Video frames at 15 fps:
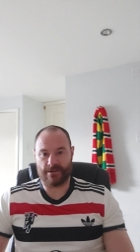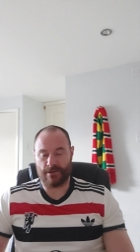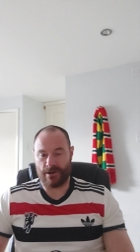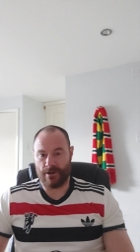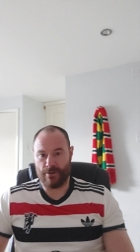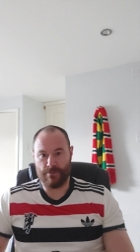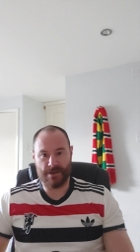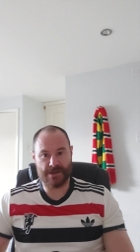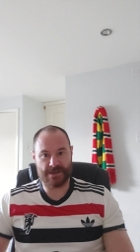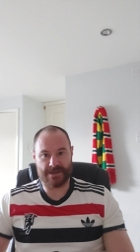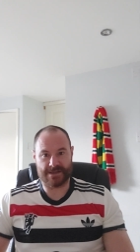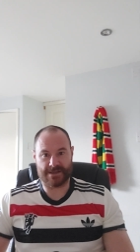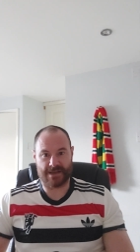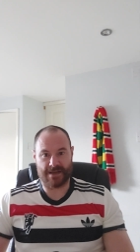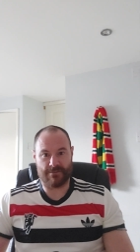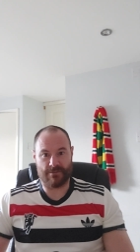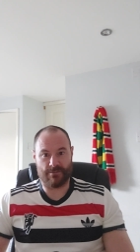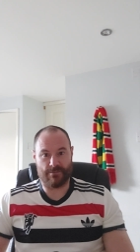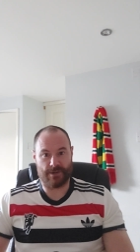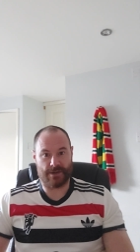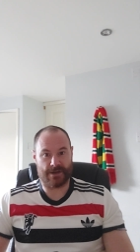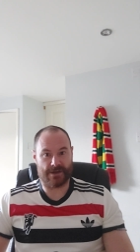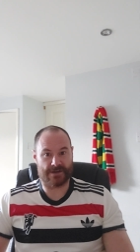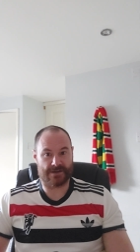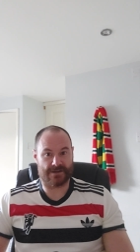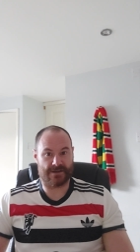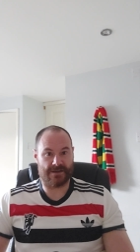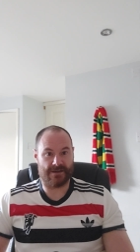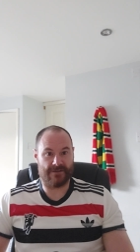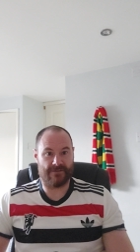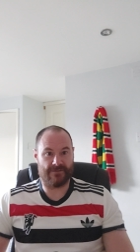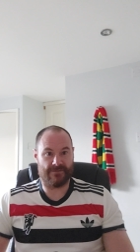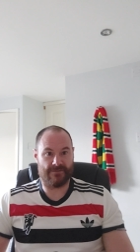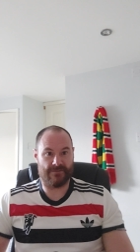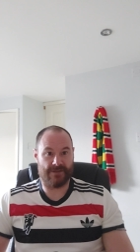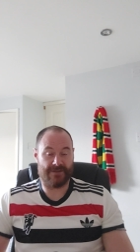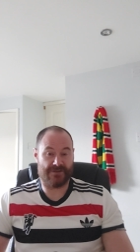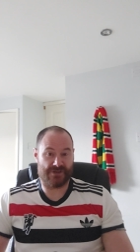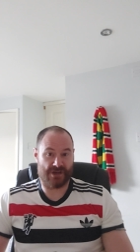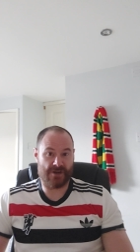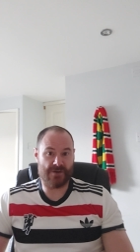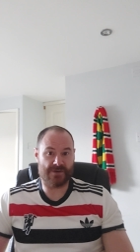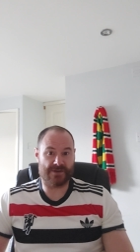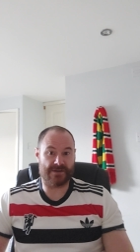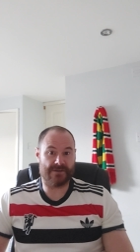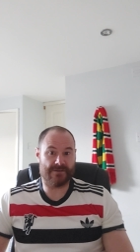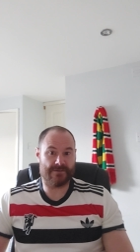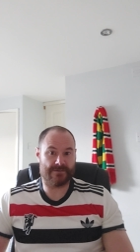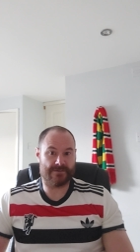the whole mission statement, because they've chosen